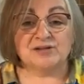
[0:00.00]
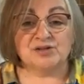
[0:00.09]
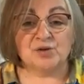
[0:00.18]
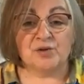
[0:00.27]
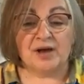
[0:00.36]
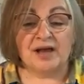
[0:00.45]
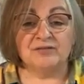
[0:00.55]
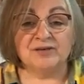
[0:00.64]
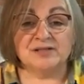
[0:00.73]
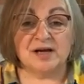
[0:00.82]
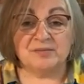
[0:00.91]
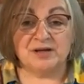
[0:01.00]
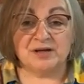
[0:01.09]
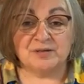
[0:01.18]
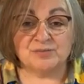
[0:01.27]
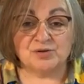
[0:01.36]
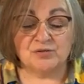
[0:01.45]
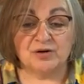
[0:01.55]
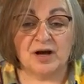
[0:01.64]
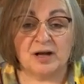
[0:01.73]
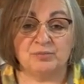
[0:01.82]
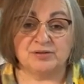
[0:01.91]
And so every time he comes
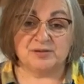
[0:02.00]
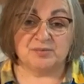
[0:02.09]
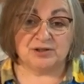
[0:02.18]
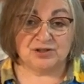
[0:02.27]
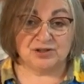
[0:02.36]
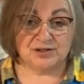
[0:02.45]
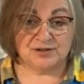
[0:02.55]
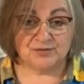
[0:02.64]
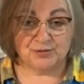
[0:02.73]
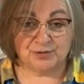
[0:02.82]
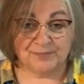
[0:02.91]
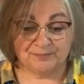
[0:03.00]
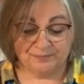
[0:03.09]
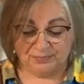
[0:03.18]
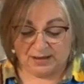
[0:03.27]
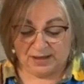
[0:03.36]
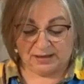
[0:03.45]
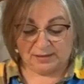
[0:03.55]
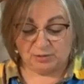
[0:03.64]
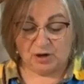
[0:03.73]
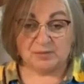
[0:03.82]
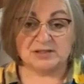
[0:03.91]
over, I put spinach in his food.
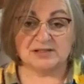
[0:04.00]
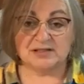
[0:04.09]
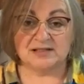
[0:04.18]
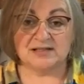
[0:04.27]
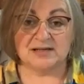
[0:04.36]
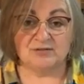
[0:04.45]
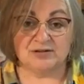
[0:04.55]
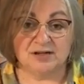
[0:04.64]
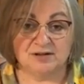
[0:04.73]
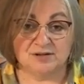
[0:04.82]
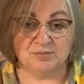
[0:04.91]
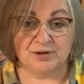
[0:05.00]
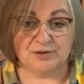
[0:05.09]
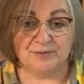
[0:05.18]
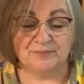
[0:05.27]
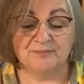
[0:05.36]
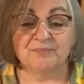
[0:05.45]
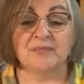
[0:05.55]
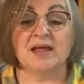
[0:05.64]
And I promised to never tell his brother.